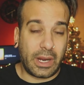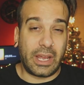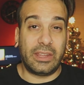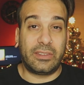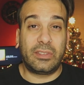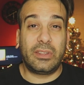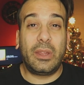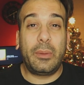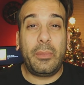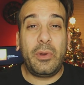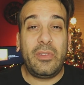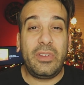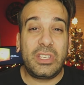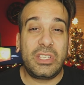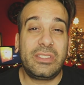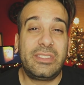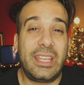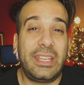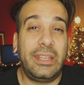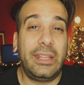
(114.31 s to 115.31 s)
Okay, so the movie
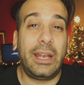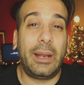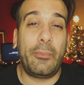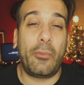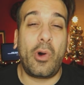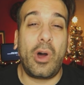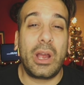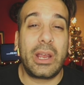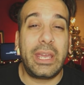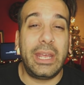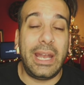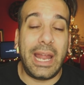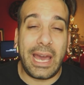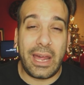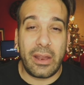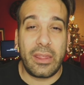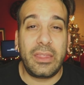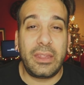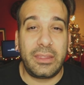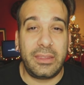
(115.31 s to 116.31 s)
just ended. I'm walking
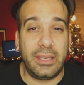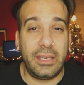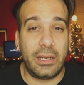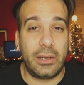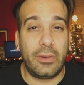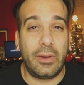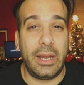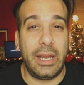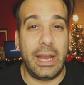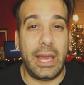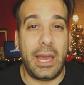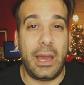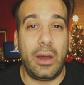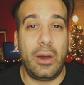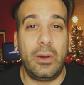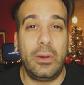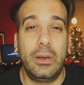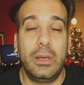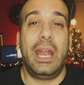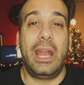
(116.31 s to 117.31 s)
out of the theater right
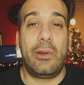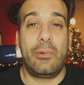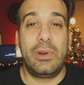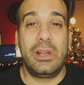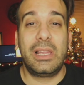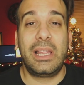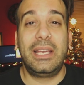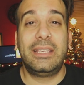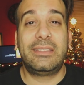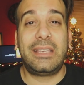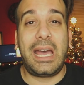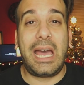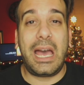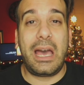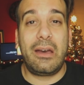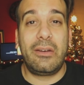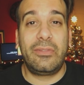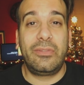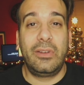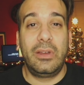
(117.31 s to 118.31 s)
now and I realize I
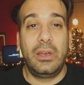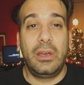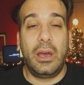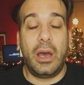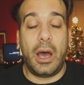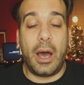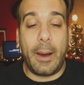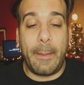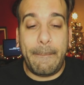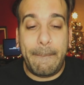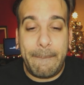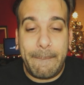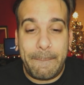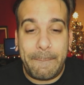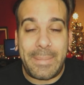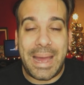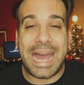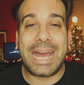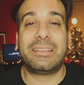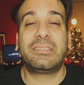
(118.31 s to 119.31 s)
have a
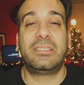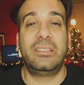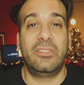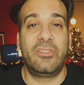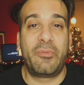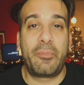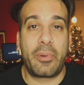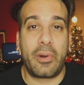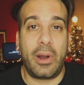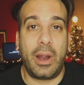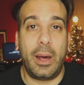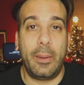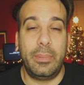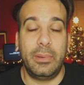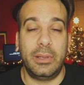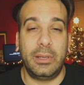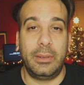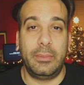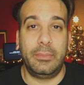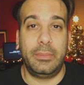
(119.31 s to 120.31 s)
massive
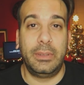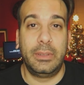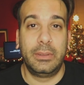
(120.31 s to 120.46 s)
problem.